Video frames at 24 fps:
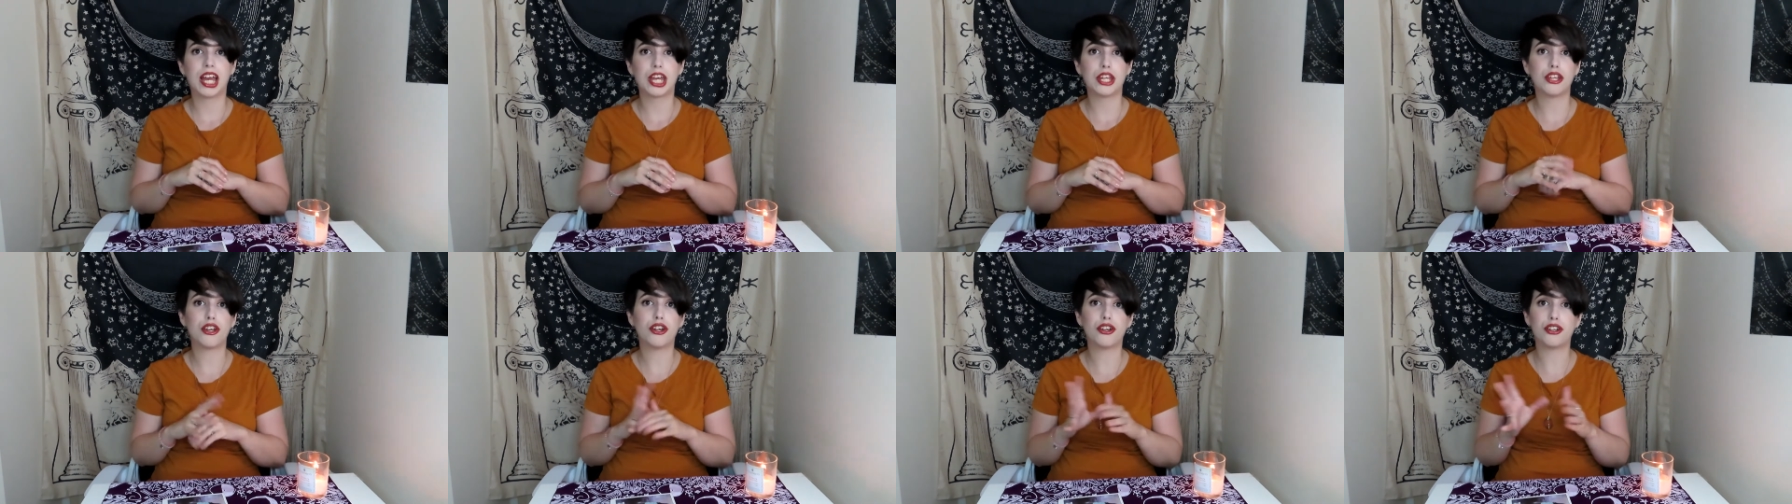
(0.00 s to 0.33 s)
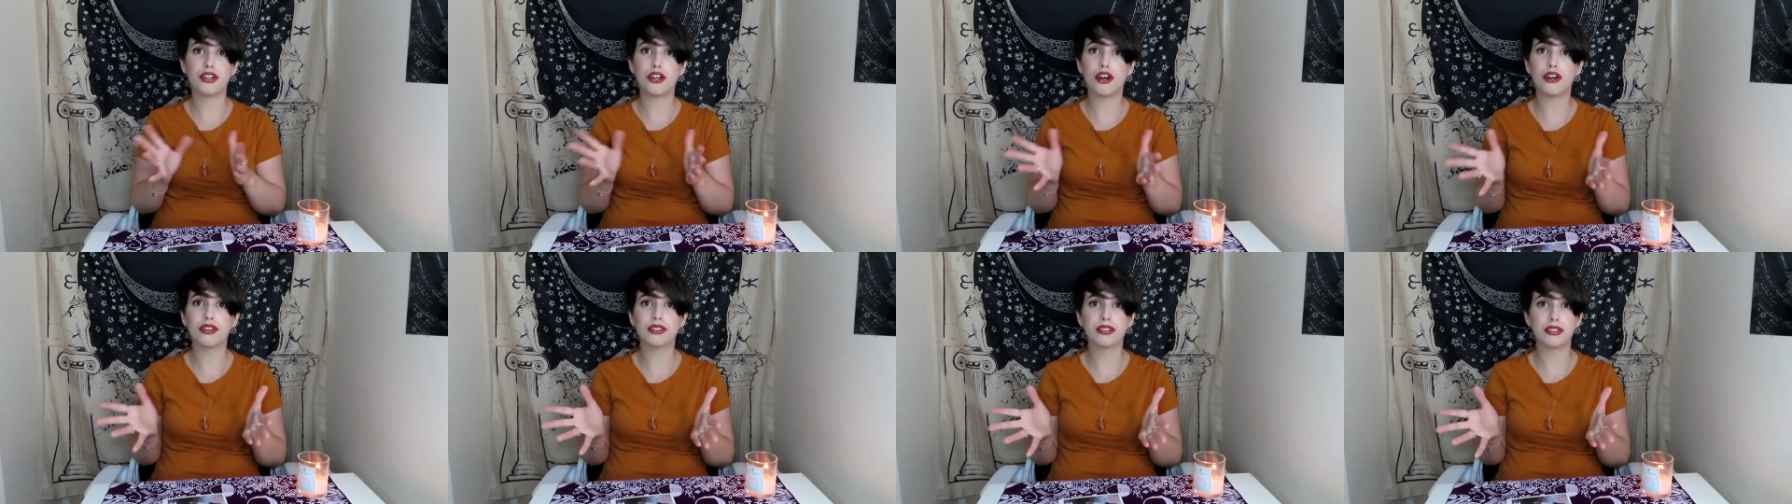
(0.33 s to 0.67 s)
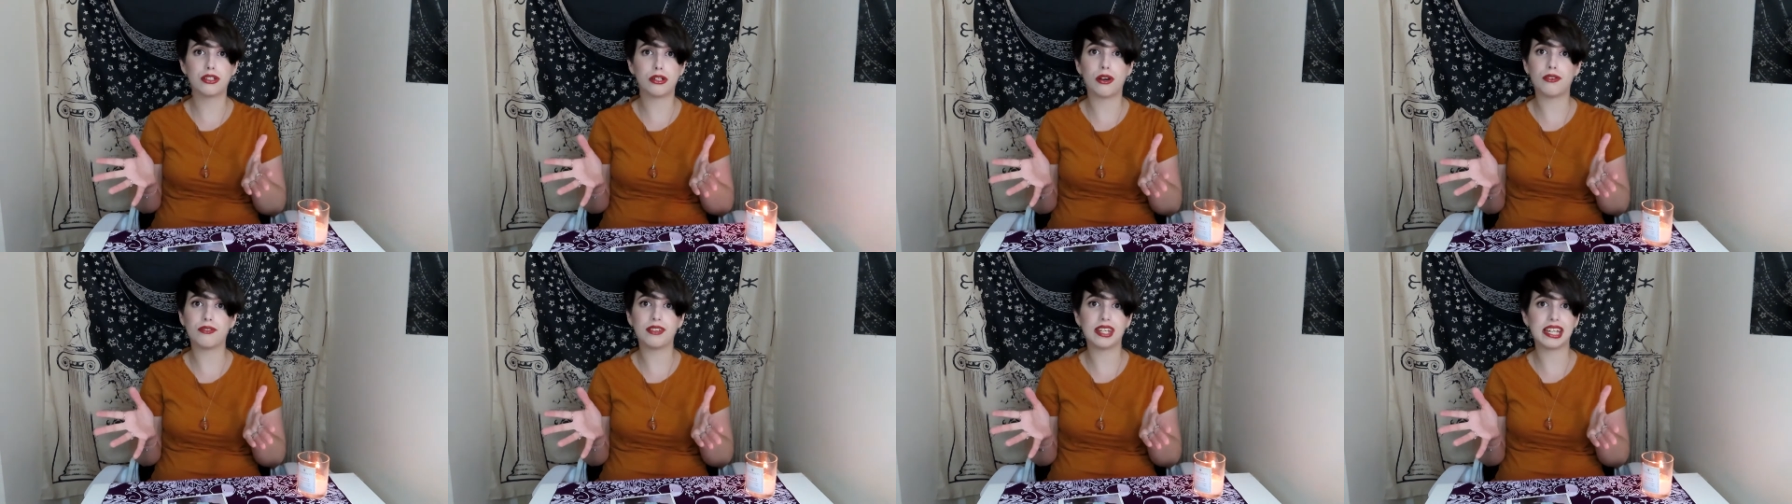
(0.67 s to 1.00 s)
you're not
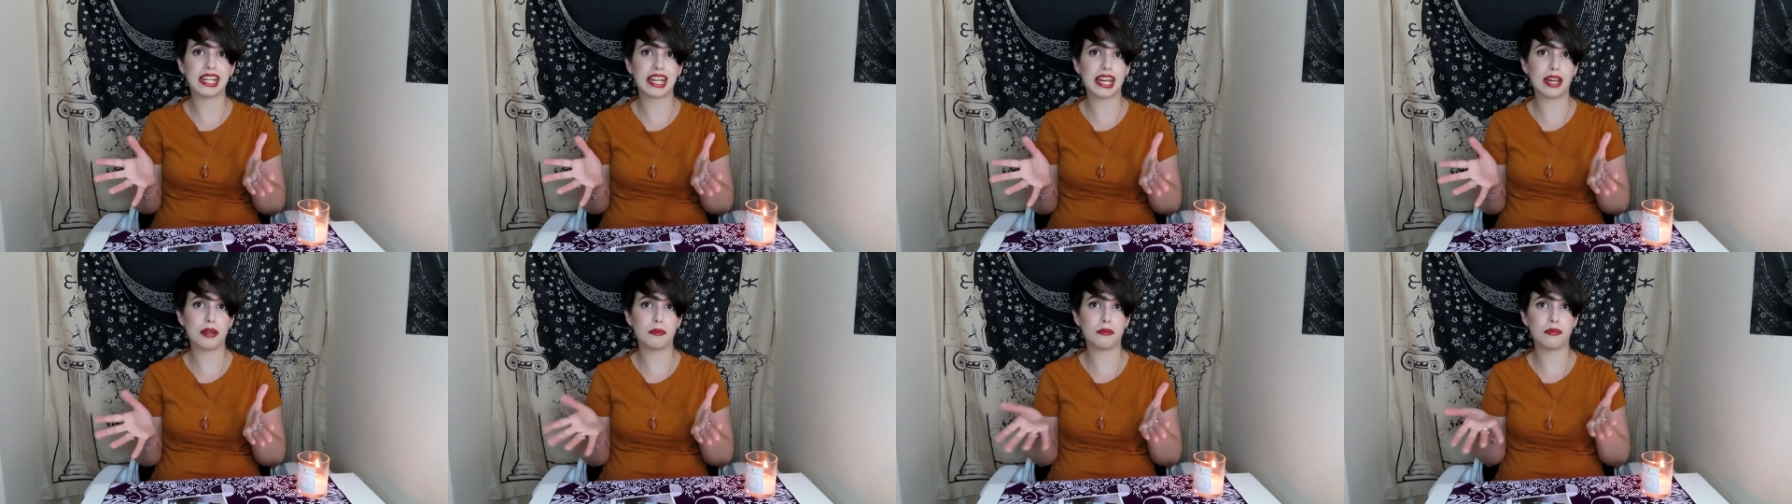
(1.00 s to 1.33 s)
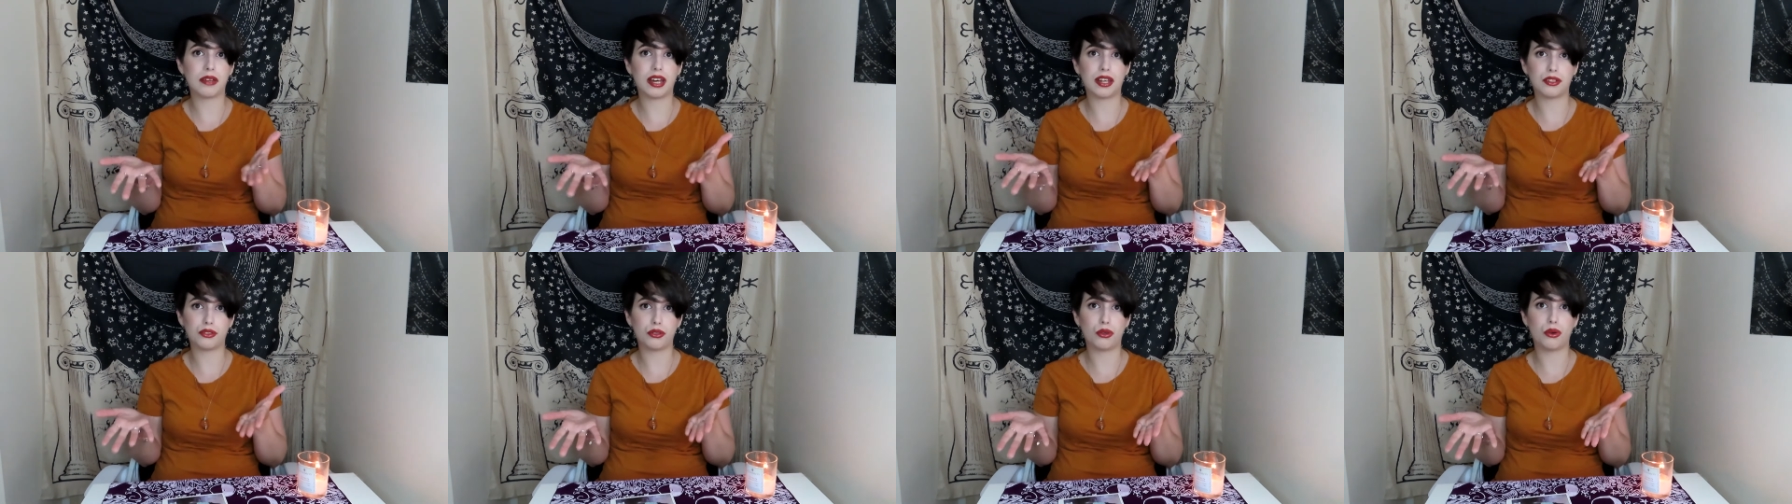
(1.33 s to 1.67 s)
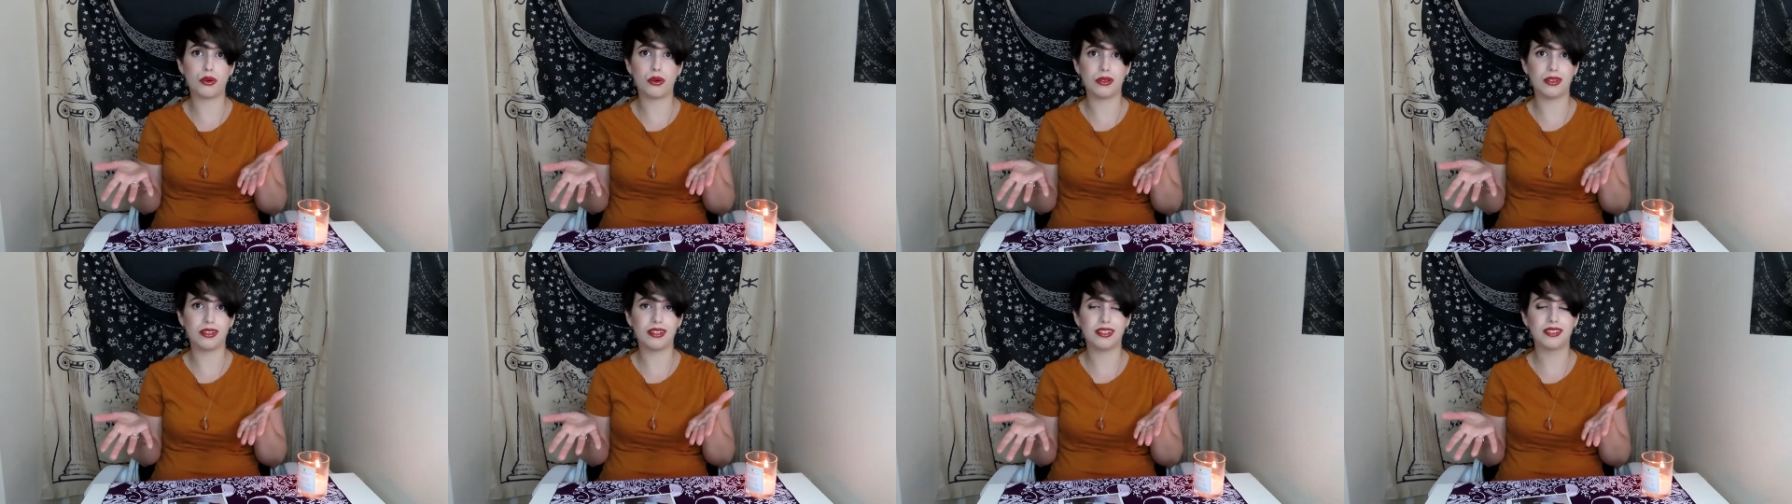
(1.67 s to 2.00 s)
loving them at
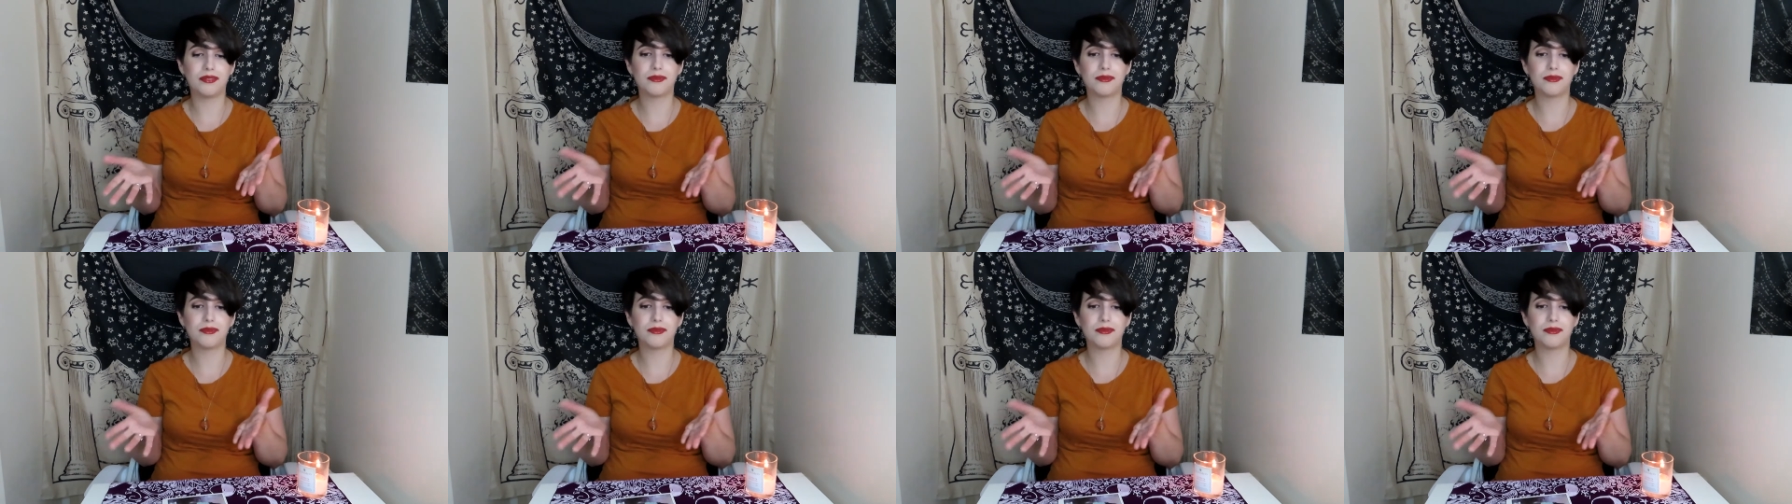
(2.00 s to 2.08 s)
all.